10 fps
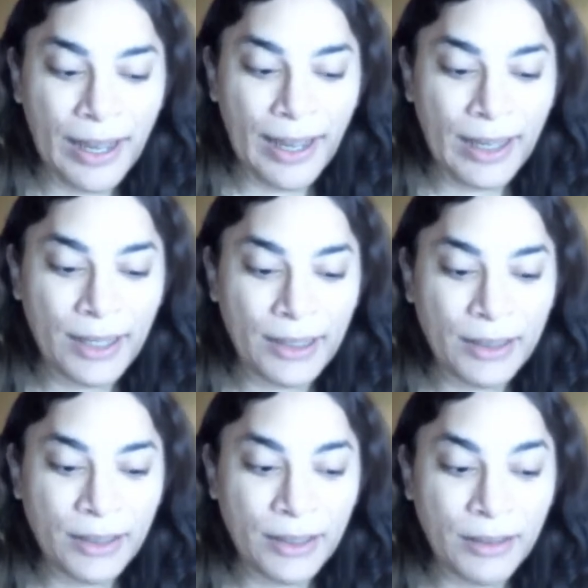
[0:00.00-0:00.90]

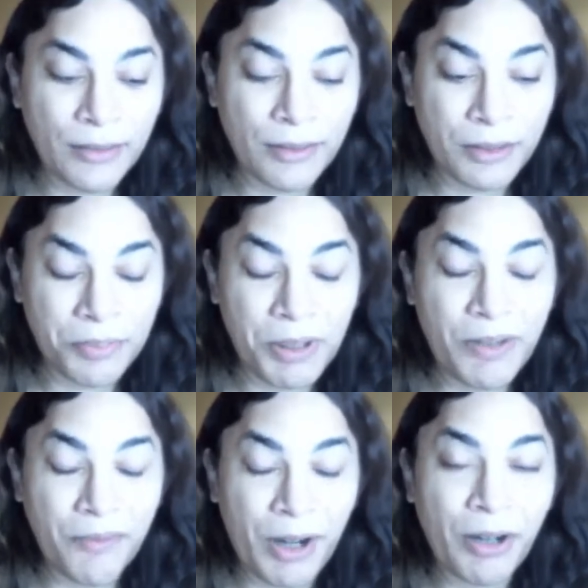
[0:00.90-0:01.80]
and it's
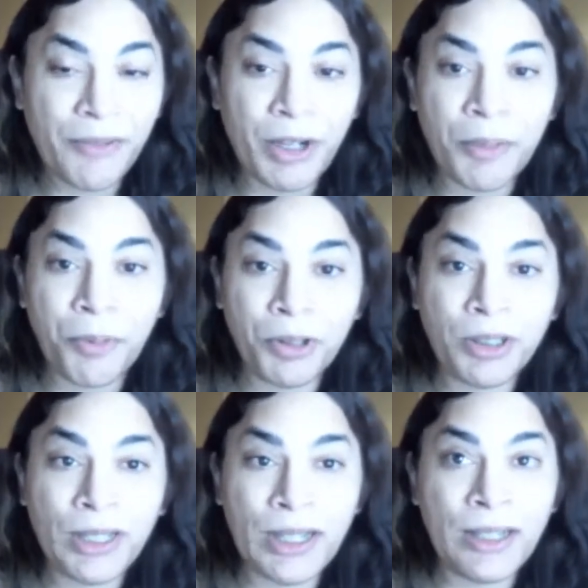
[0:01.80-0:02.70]
been very, very
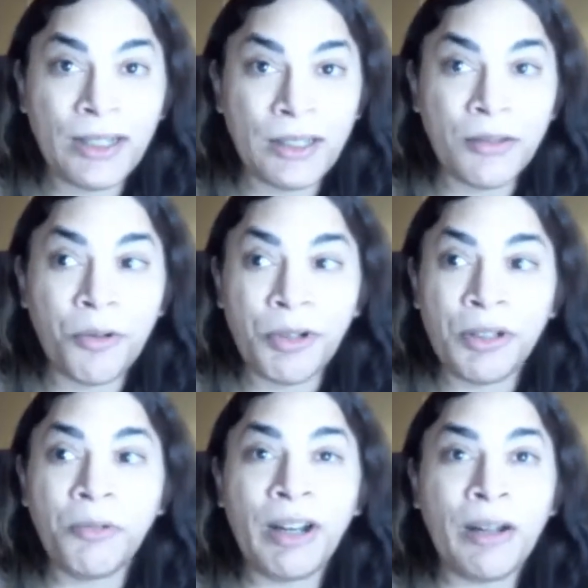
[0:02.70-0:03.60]
important, and it's the
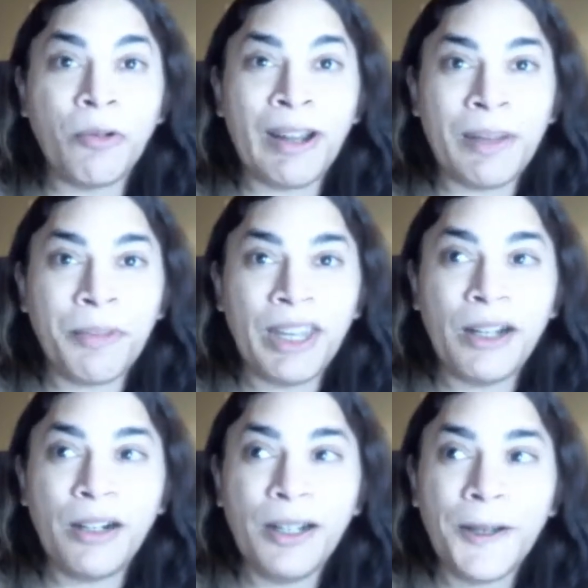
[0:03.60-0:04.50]
reason why I'm
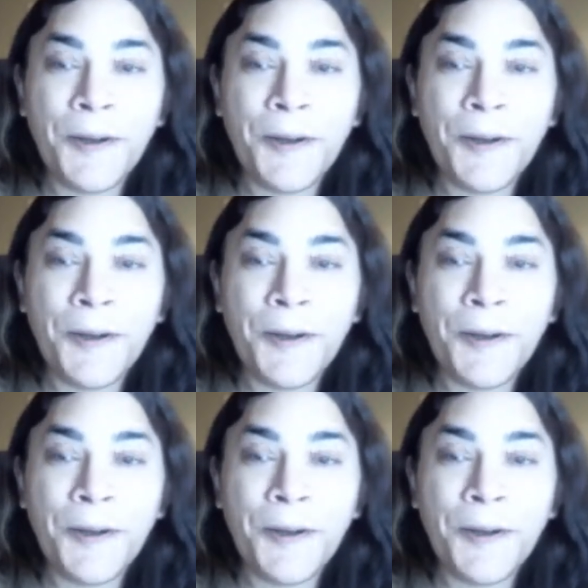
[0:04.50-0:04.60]
here.